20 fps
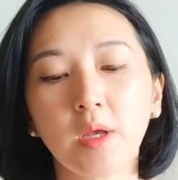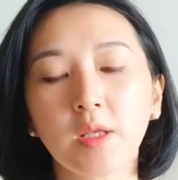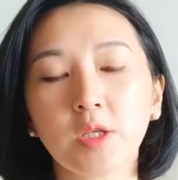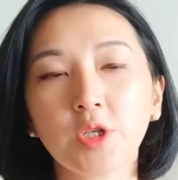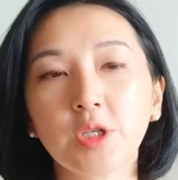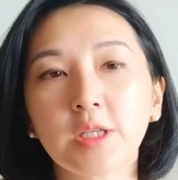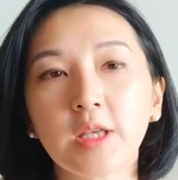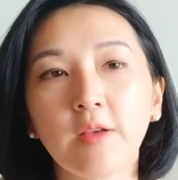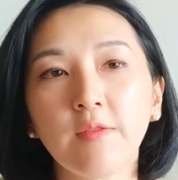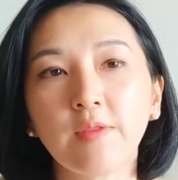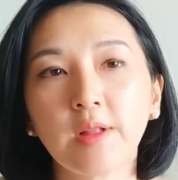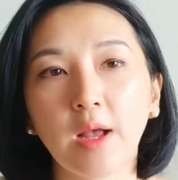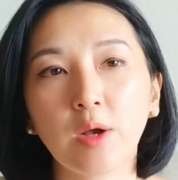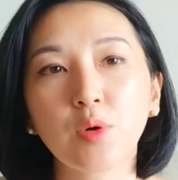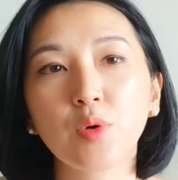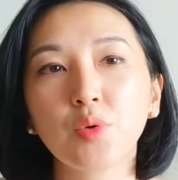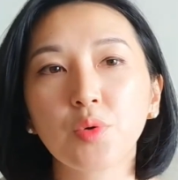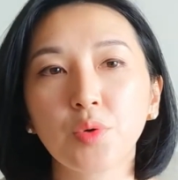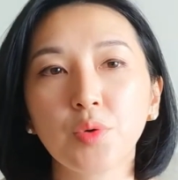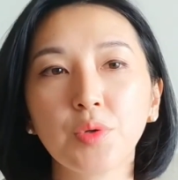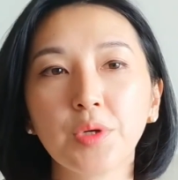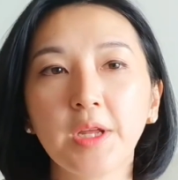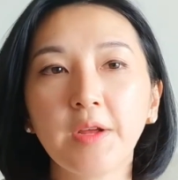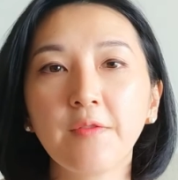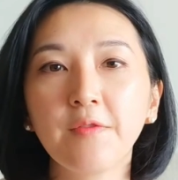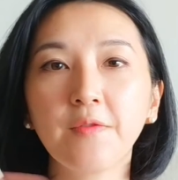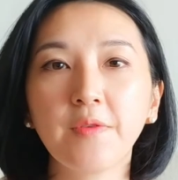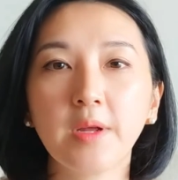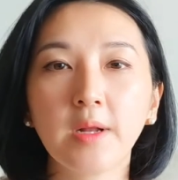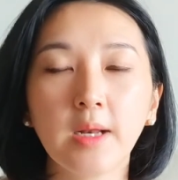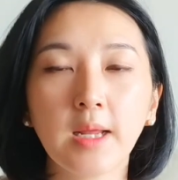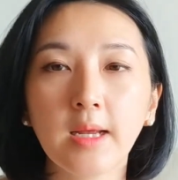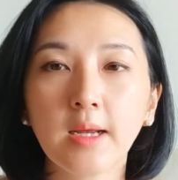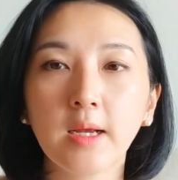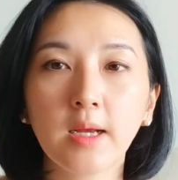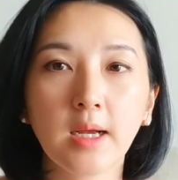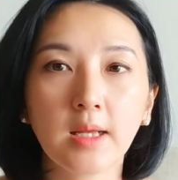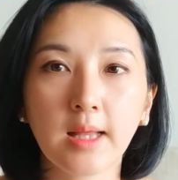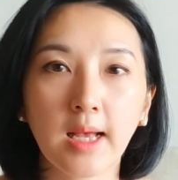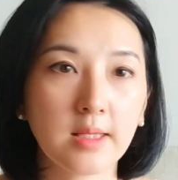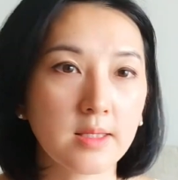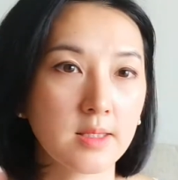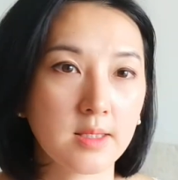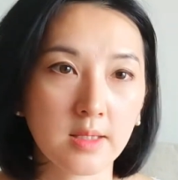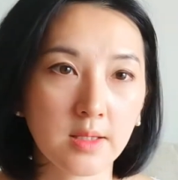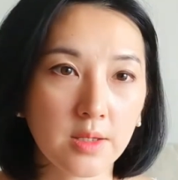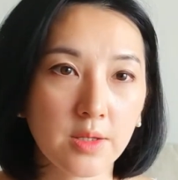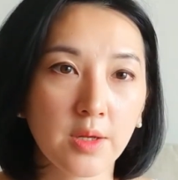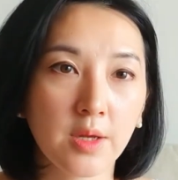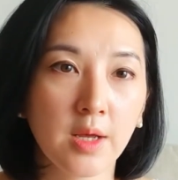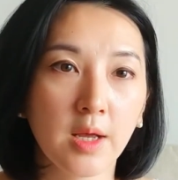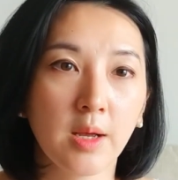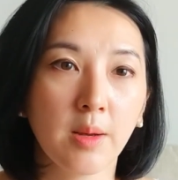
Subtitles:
it just gives that cocooning feeling. That's it. But